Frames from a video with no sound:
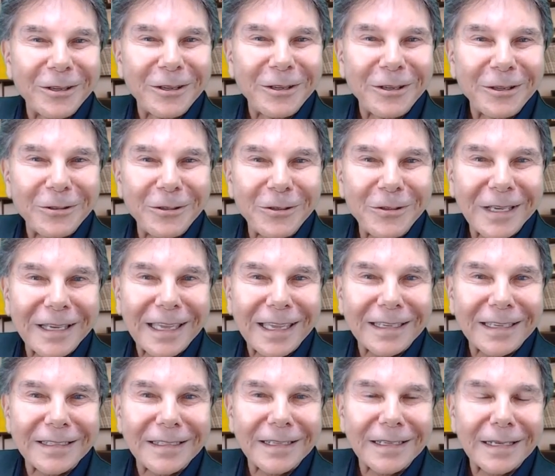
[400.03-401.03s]
to the
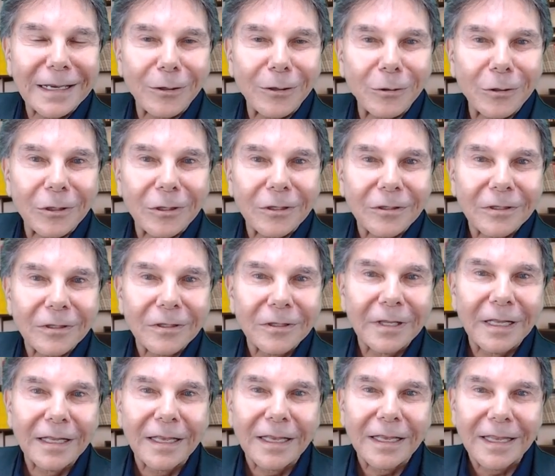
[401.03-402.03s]
candy counter.
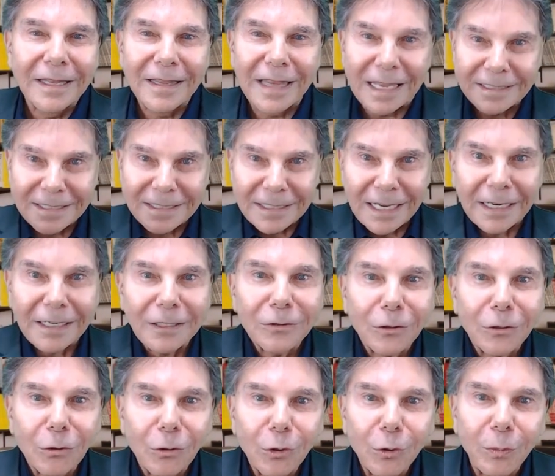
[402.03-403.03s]
That second
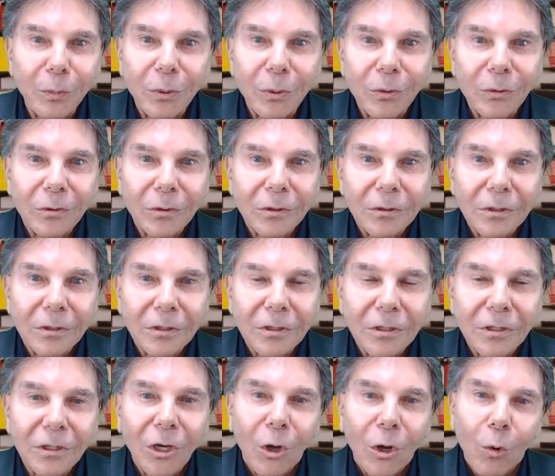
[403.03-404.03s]
group
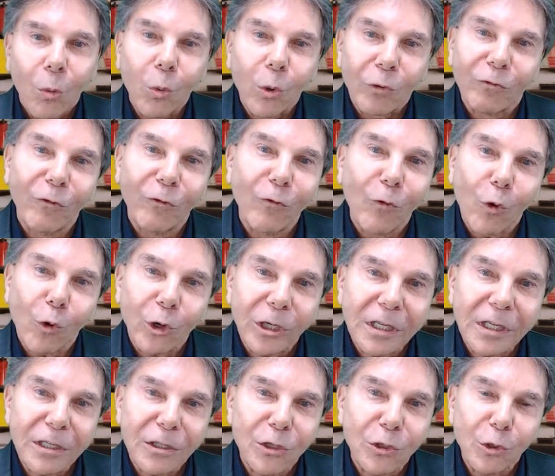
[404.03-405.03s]
were
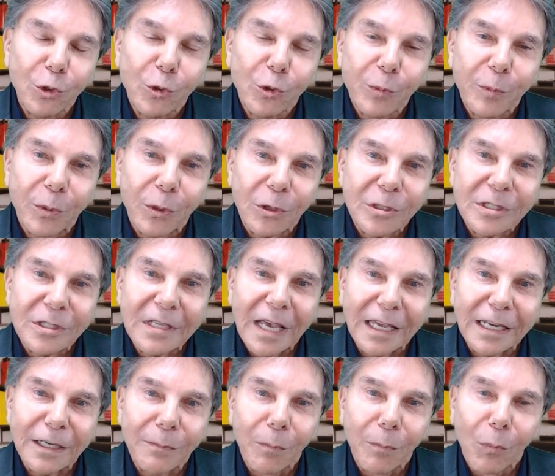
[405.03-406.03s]
42%
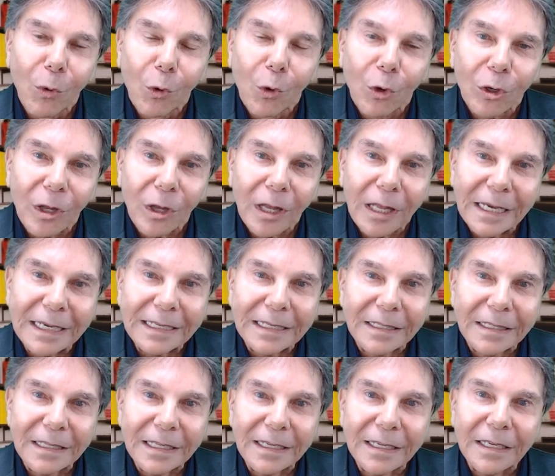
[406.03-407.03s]
more
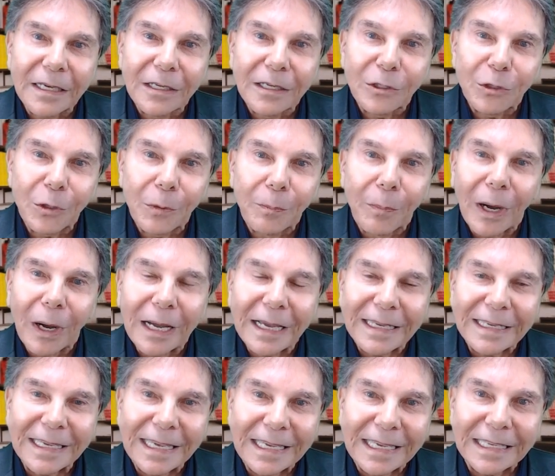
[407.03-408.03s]
likely to buy
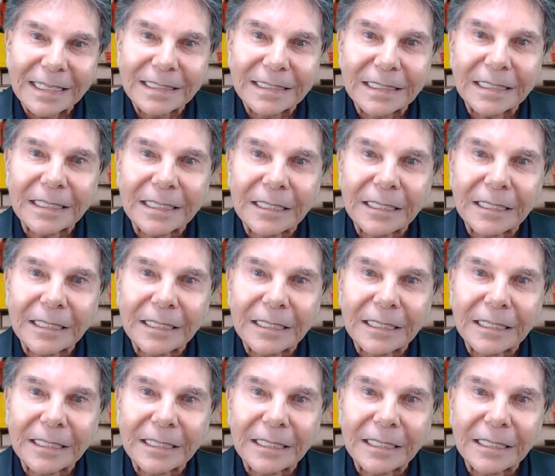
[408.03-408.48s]
candy.